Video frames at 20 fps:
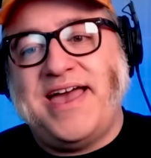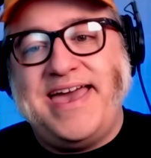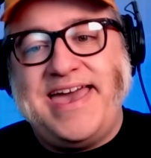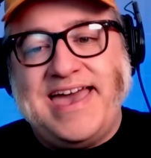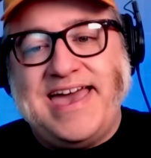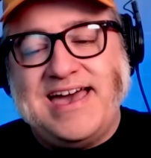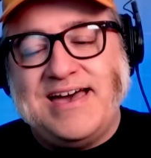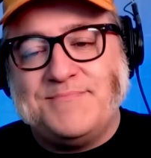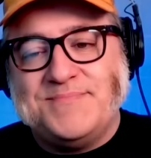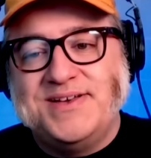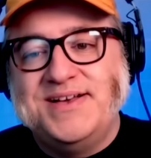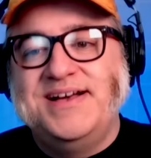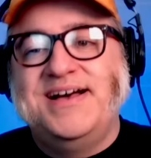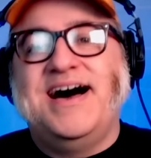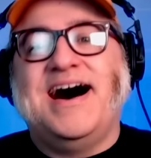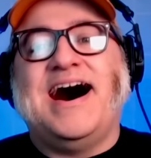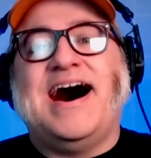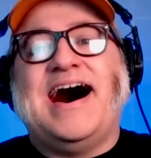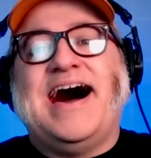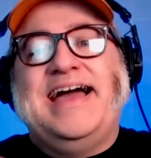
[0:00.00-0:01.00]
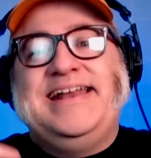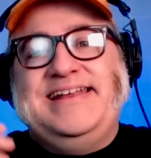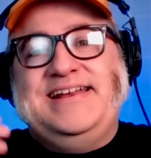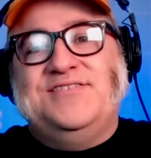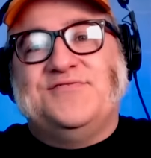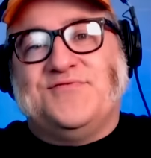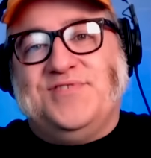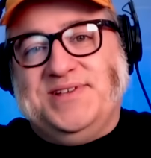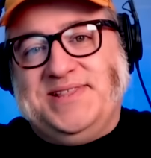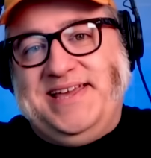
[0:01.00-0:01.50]
I am. I
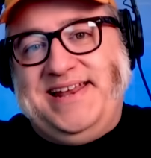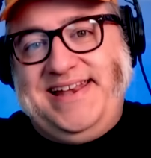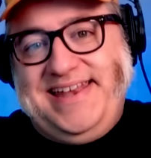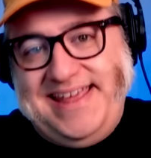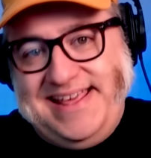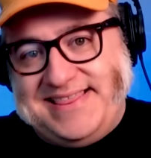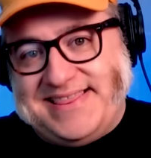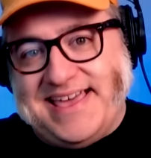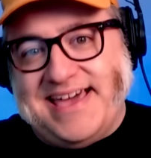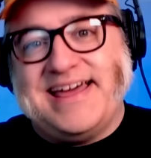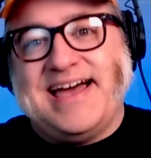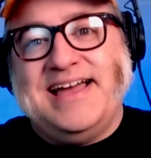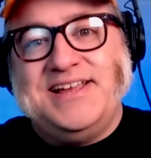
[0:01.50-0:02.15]
didn't really need that.